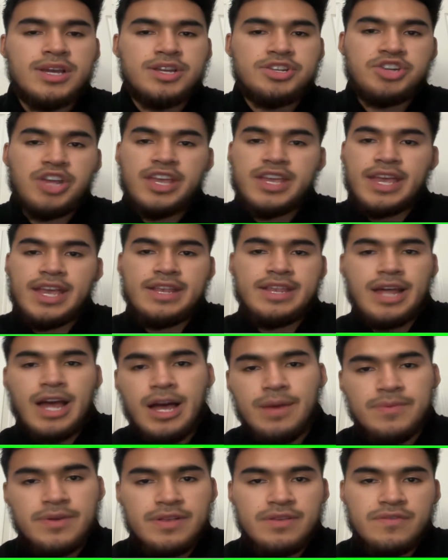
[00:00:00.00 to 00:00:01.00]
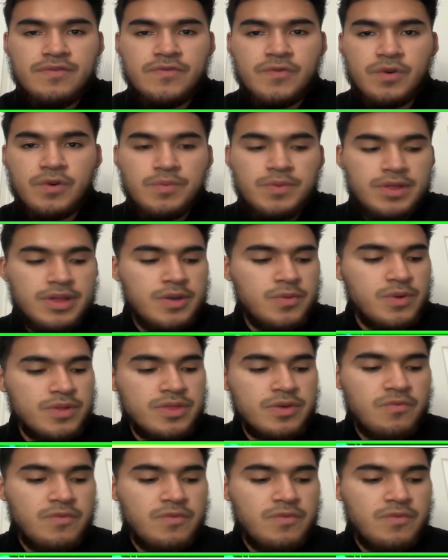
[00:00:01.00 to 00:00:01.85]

J.K. Dobbins, formerly with the